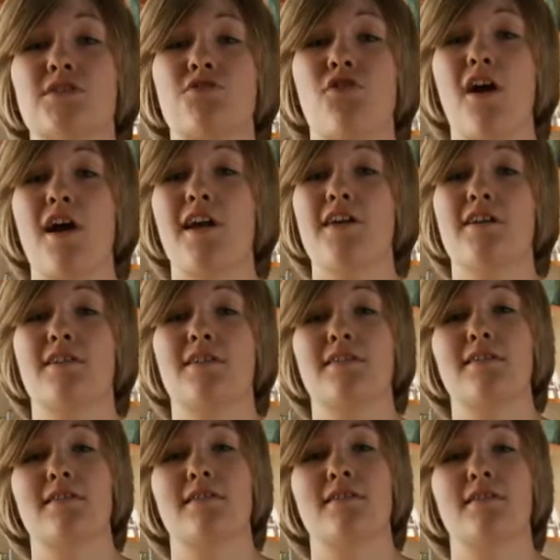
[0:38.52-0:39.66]
cry.
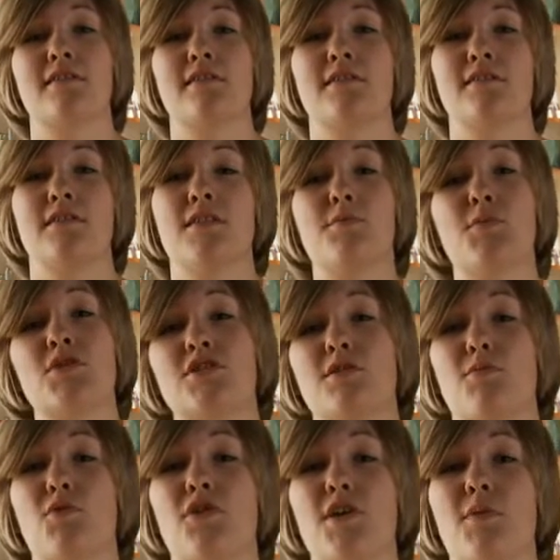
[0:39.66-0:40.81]
The butcher
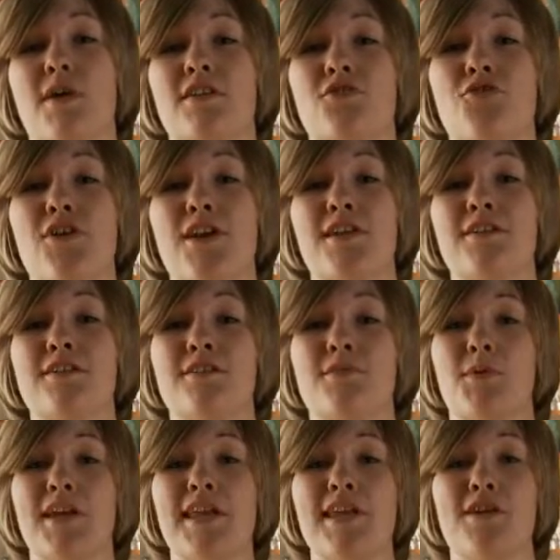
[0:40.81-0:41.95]
boy went green
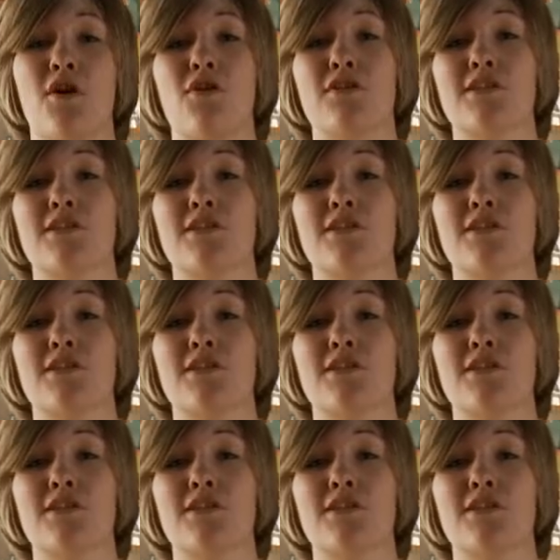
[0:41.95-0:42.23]
when he got